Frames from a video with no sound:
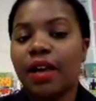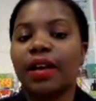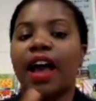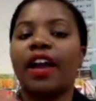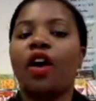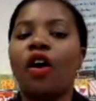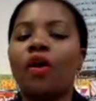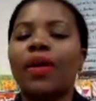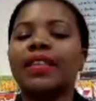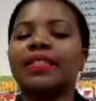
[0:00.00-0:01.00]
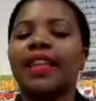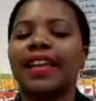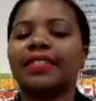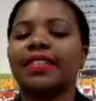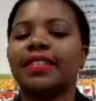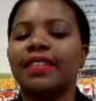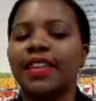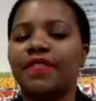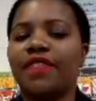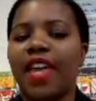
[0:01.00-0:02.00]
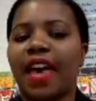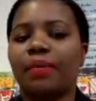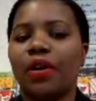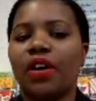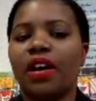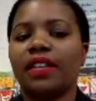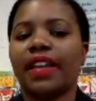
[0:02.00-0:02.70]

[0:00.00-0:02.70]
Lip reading: I always like to leave that part,